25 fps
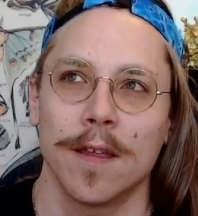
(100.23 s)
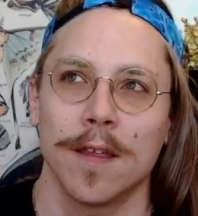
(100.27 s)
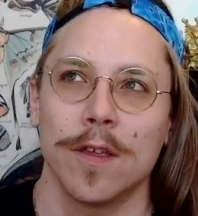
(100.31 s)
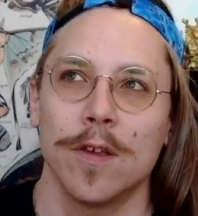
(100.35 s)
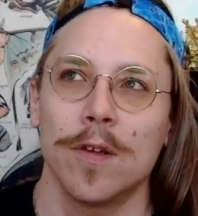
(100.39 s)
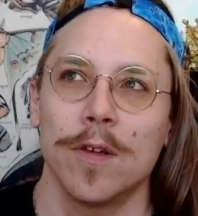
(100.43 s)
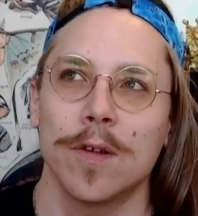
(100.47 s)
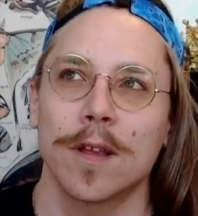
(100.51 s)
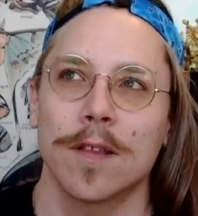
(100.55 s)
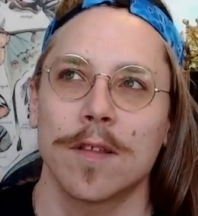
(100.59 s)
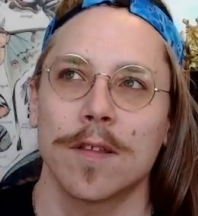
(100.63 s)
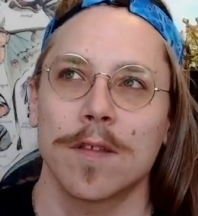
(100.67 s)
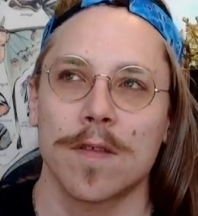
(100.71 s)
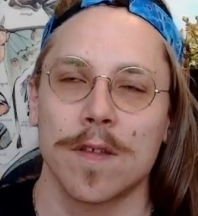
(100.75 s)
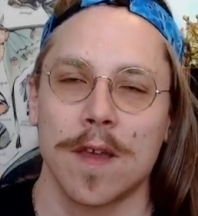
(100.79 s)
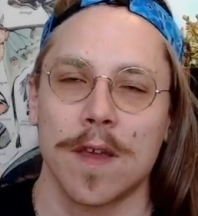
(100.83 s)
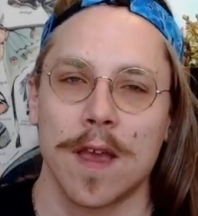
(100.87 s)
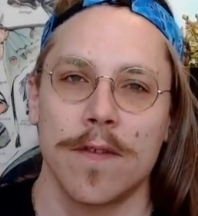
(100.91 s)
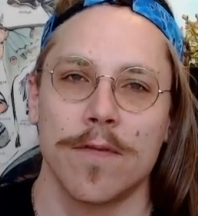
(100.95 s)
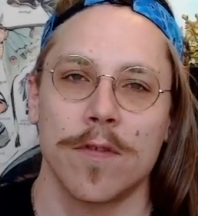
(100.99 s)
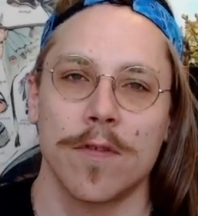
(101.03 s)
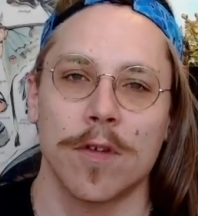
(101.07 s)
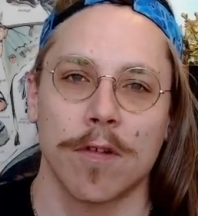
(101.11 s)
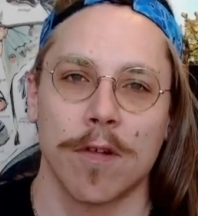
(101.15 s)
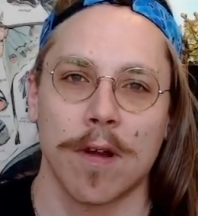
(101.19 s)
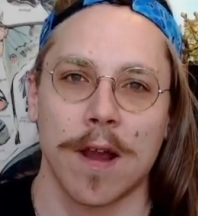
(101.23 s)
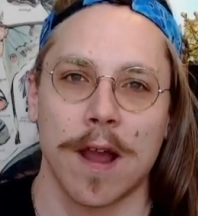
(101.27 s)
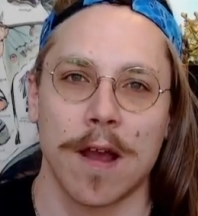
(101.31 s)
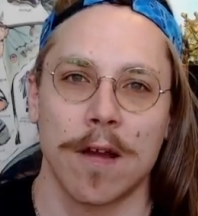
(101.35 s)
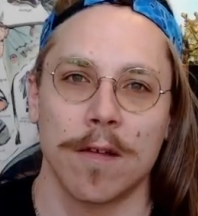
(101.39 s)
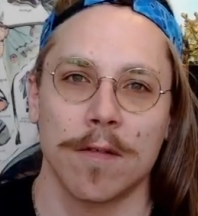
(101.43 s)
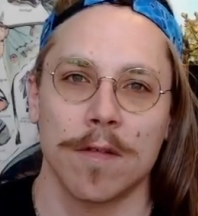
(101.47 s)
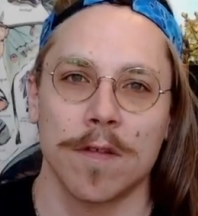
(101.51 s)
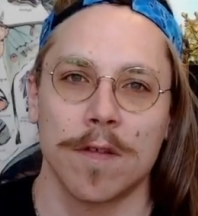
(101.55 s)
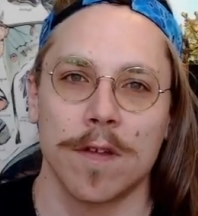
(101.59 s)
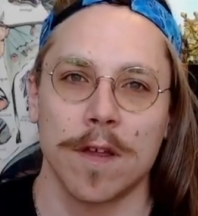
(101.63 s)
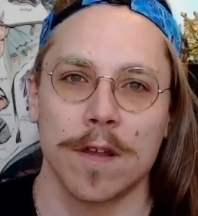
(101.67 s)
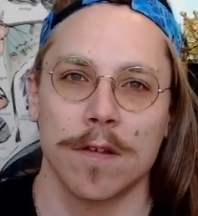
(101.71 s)
You can save your
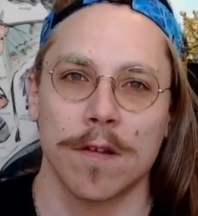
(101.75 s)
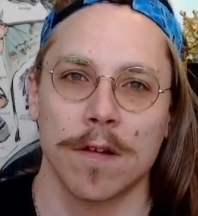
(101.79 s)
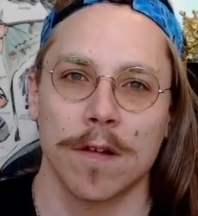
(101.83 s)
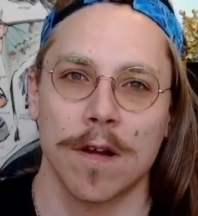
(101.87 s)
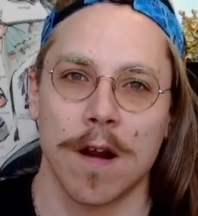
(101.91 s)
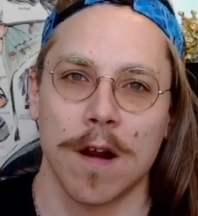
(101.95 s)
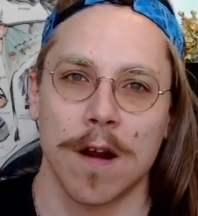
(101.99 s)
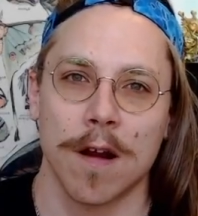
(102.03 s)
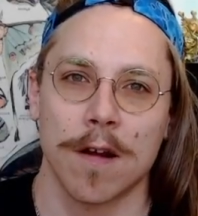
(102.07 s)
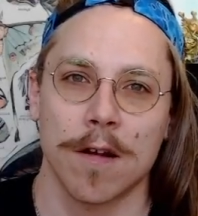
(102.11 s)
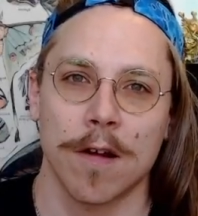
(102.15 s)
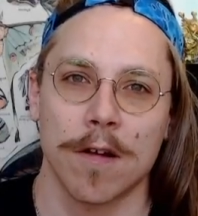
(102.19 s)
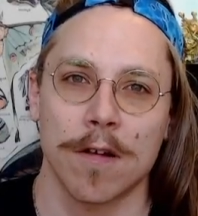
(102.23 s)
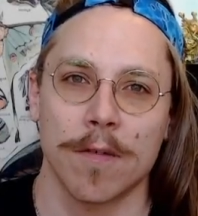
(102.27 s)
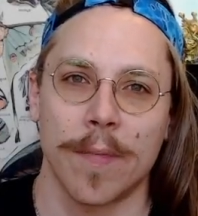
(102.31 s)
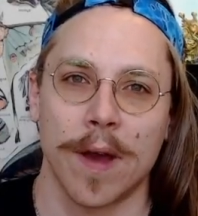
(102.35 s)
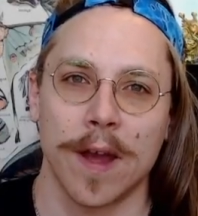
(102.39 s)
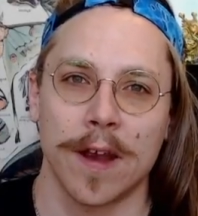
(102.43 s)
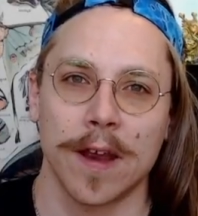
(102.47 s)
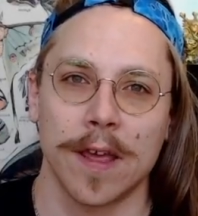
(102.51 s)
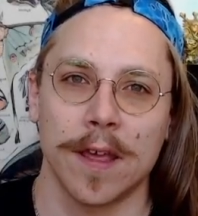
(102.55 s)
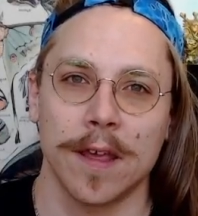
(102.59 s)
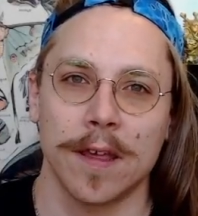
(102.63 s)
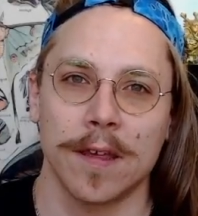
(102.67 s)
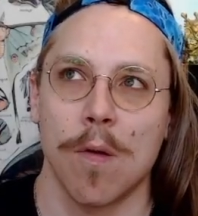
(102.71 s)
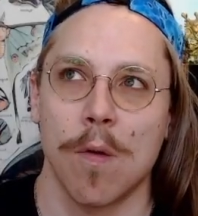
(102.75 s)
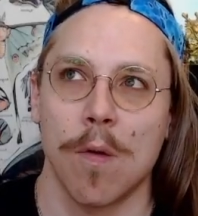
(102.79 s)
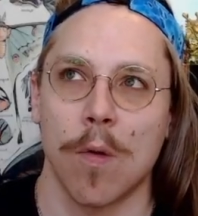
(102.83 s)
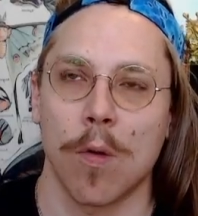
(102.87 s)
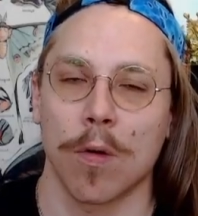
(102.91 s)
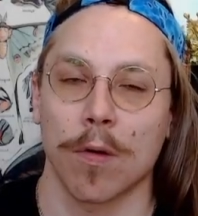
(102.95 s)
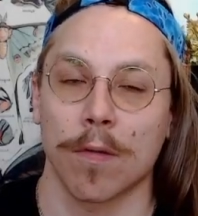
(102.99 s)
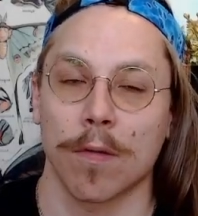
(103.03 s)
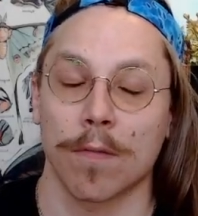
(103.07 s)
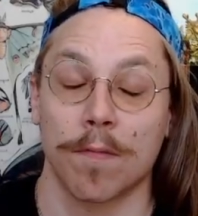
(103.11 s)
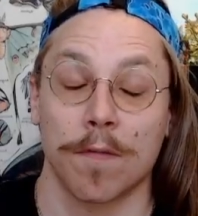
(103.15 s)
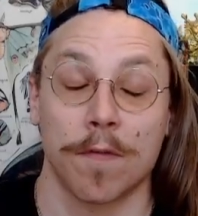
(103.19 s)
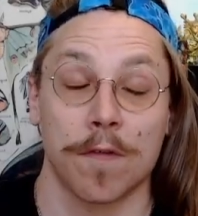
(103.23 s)
crowns and your hard-earned money,
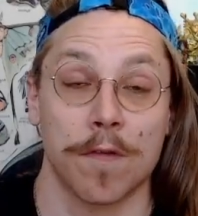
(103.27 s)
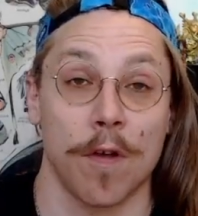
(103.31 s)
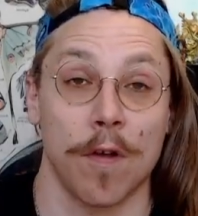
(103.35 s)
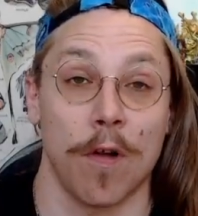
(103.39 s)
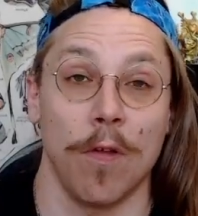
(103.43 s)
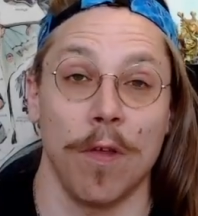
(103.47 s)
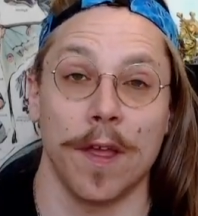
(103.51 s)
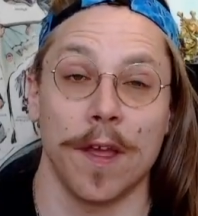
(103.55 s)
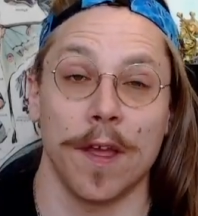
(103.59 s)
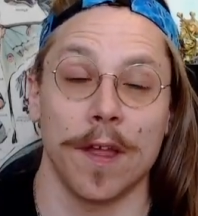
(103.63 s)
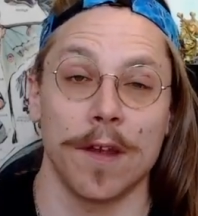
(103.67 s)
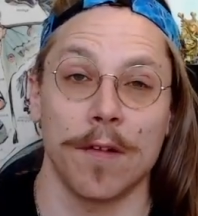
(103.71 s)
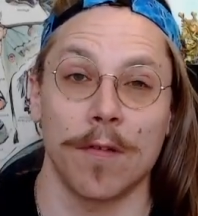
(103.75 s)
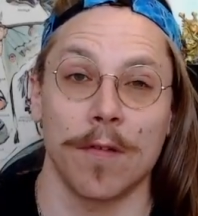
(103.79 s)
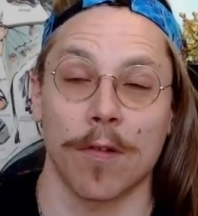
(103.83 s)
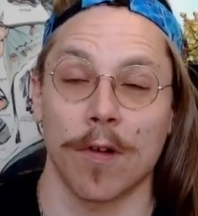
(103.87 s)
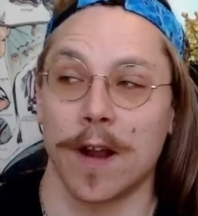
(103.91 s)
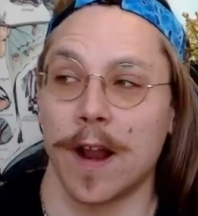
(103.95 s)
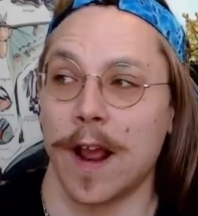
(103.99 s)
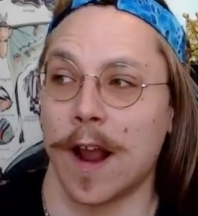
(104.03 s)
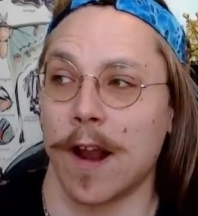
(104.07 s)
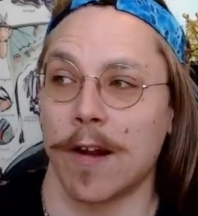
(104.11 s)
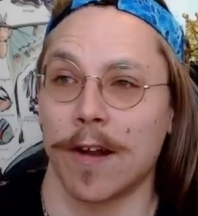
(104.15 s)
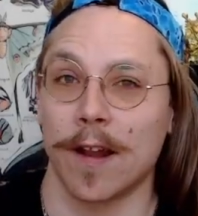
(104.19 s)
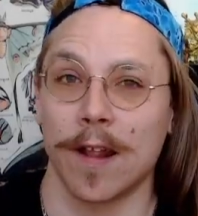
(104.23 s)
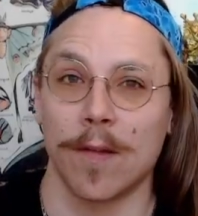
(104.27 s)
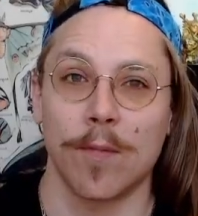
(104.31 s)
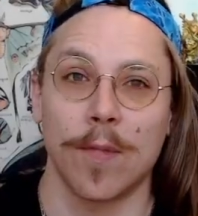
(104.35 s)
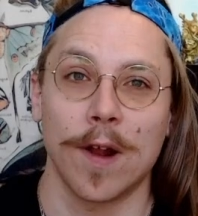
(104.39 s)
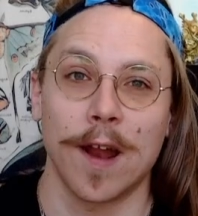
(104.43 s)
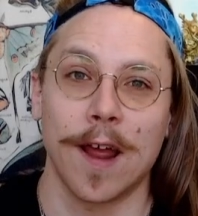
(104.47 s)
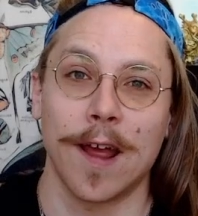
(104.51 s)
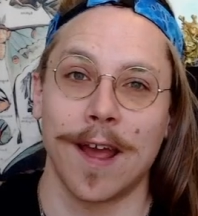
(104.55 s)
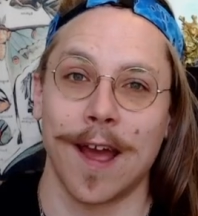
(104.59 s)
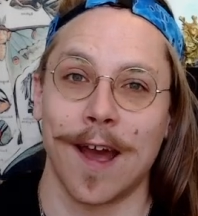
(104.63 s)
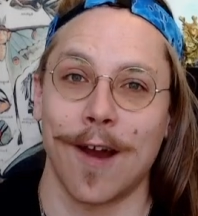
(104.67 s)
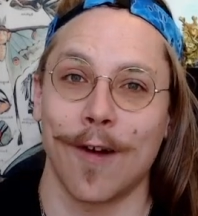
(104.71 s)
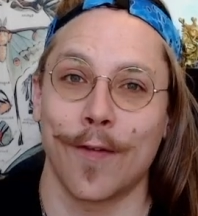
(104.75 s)
or stolen or inherited,
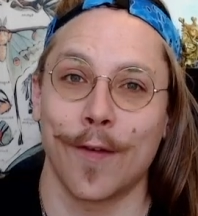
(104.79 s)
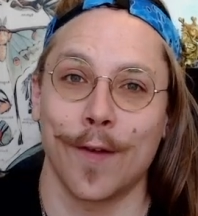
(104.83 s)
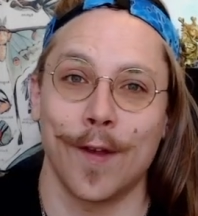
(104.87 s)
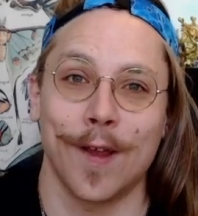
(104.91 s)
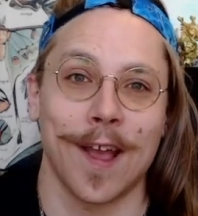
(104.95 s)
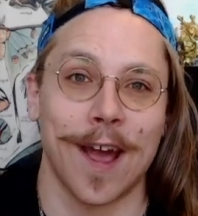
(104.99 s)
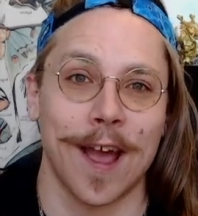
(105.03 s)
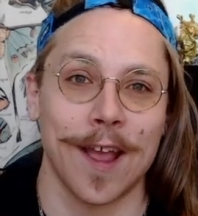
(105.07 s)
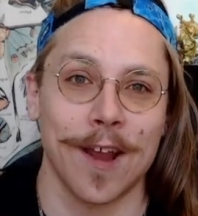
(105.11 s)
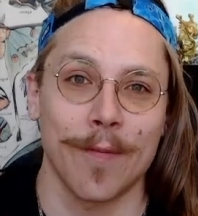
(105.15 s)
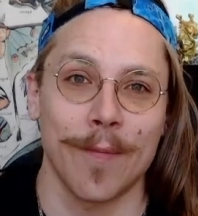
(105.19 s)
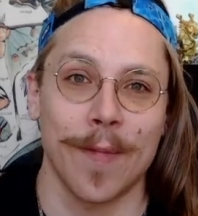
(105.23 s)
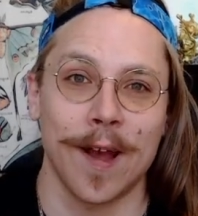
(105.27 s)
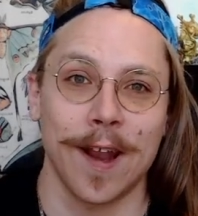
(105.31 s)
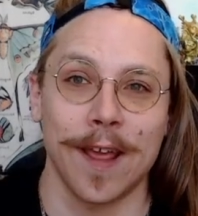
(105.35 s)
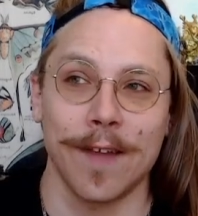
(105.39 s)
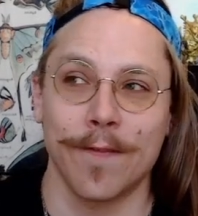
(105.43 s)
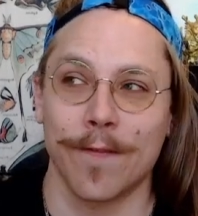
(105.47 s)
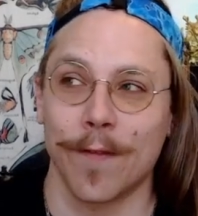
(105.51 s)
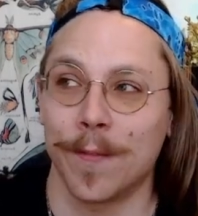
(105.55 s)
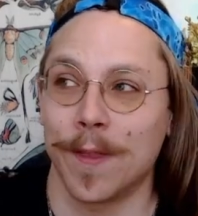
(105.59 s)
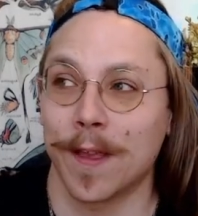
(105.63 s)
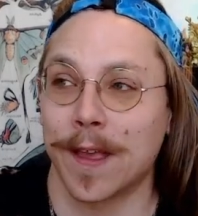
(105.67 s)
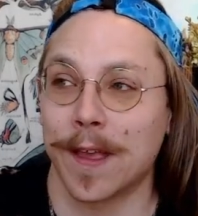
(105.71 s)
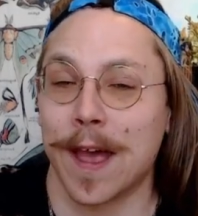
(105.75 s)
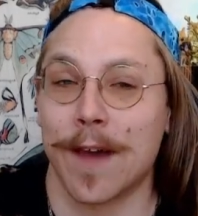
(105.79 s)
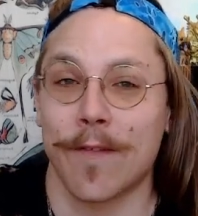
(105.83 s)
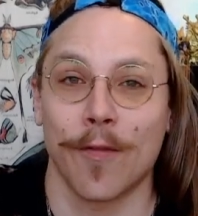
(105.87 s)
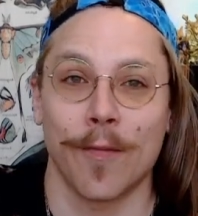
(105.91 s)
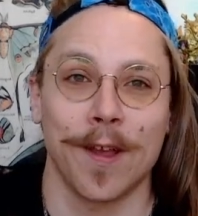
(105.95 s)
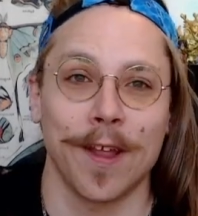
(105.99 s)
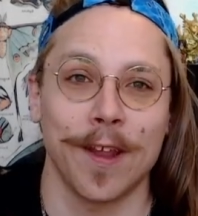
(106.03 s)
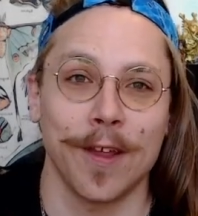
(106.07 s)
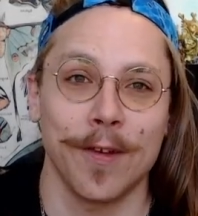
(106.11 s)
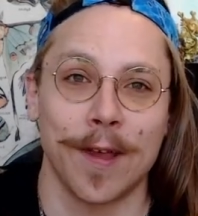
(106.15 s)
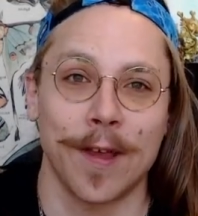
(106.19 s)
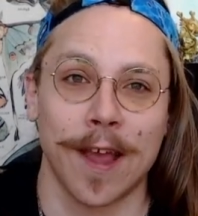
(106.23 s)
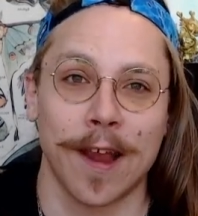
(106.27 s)
however you got your money from the
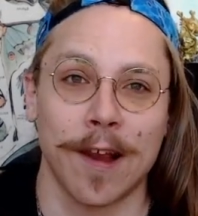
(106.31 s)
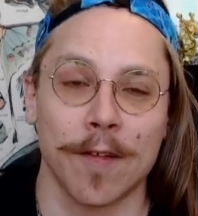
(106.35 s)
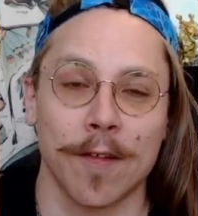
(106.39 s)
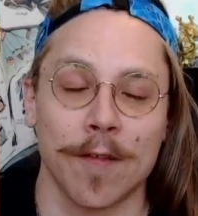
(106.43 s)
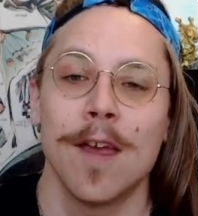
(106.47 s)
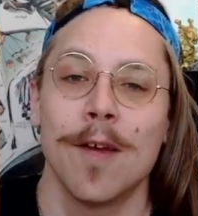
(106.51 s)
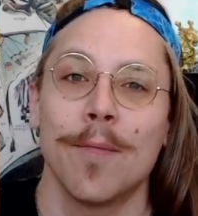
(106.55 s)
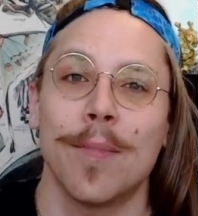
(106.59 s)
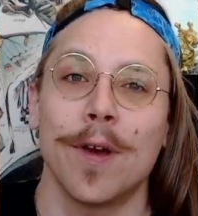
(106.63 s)
government, who cares?